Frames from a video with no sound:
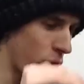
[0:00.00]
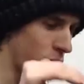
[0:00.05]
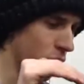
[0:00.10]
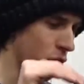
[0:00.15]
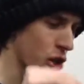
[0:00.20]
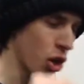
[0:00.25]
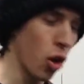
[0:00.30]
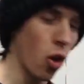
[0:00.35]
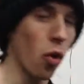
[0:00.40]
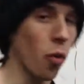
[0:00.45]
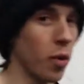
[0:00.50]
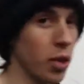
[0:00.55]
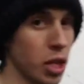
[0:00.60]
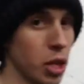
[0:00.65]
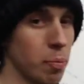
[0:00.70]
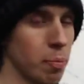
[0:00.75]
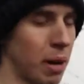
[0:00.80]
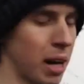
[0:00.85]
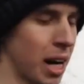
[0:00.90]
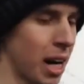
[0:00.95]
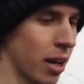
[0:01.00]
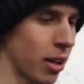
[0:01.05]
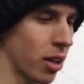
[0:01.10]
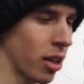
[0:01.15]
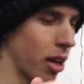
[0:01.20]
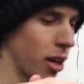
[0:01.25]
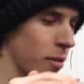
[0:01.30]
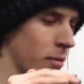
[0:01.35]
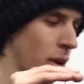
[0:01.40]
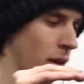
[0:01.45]
of your shoulder, which is part of
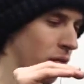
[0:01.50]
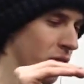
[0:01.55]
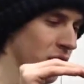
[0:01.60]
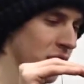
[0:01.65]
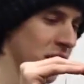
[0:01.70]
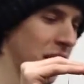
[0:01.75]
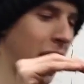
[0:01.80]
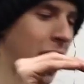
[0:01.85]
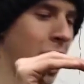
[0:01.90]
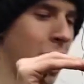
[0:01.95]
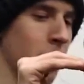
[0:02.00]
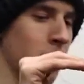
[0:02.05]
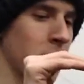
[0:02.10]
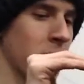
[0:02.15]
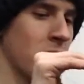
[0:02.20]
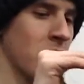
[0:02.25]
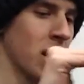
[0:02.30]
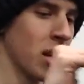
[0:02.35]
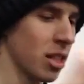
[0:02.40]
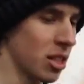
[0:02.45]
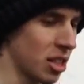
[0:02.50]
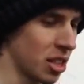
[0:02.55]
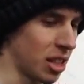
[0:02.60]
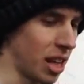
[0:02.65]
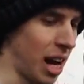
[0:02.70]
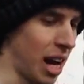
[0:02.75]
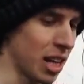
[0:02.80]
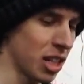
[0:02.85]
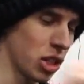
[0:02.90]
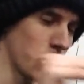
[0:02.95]
the scap,
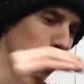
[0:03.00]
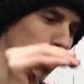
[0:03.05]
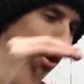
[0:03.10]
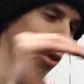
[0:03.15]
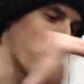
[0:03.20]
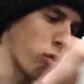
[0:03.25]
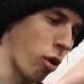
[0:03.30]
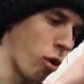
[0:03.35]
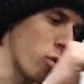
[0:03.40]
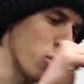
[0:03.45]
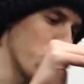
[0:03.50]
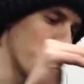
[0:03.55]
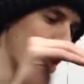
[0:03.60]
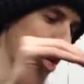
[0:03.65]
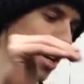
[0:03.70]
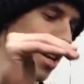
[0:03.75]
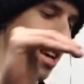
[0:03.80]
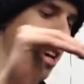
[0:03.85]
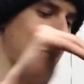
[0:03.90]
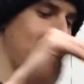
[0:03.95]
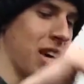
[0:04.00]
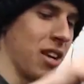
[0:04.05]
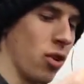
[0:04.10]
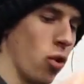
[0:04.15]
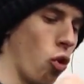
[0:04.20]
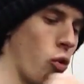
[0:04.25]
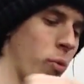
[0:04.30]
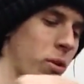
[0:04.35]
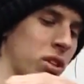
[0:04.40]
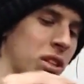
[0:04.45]
starts to encroach and
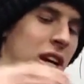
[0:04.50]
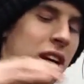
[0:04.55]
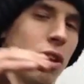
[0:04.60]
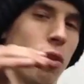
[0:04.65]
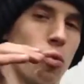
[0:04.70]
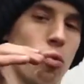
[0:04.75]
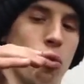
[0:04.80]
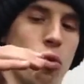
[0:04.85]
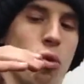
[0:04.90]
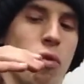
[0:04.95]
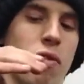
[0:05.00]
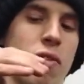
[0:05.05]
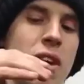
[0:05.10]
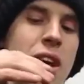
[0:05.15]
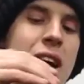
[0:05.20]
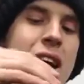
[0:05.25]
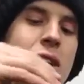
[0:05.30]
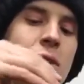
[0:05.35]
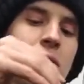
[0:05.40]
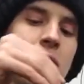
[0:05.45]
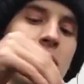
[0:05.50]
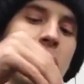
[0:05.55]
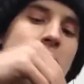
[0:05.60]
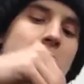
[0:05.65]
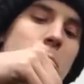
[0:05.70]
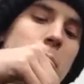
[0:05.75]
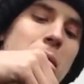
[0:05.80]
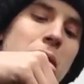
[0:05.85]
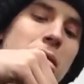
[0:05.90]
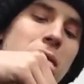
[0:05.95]
almost like the roof of your house is
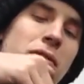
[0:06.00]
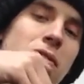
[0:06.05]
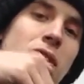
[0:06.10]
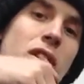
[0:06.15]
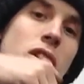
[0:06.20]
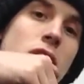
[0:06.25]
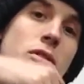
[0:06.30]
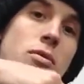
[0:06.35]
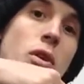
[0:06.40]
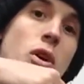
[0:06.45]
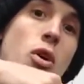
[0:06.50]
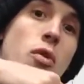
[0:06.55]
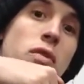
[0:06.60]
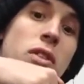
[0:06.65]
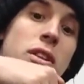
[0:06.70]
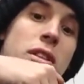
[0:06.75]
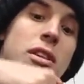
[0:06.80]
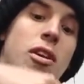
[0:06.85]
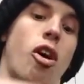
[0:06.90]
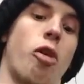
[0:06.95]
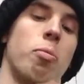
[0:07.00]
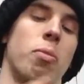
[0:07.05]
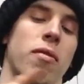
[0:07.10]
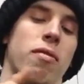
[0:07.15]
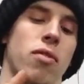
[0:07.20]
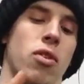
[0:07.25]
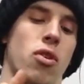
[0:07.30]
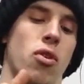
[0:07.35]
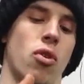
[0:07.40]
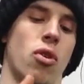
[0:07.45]
coming further over the top
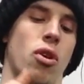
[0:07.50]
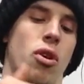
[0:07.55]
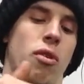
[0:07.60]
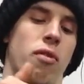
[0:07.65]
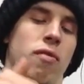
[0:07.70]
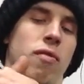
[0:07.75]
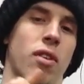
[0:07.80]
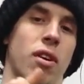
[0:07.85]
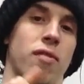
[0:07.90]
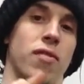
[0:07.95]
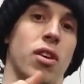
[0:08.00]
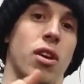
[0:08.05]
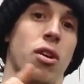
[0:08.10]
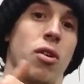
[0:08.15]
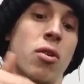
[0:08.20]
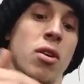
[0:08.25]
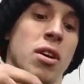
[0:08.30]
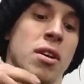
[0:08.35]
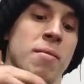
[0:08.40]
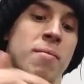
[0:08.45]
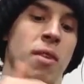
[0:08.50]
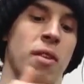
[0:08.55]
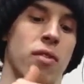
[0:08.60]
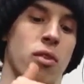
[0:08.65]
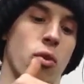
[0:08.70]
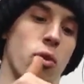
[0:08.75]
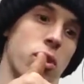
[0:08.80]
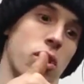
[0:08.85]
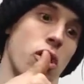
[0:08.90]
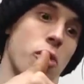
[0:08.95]
of
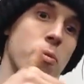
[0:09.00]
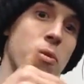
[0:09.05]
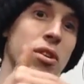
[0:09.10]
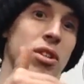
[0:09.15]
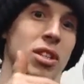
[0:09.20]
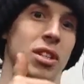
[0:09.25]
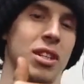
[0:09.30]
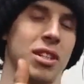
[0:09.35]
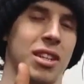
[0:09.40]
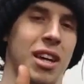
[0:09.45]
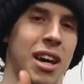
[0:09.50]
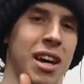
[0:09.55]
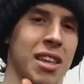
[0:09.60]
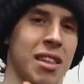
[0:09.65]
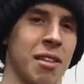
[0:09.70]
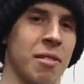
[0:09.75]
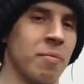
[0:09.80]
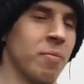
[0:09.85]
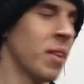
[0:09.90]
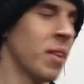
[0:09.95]
your humerus in this case.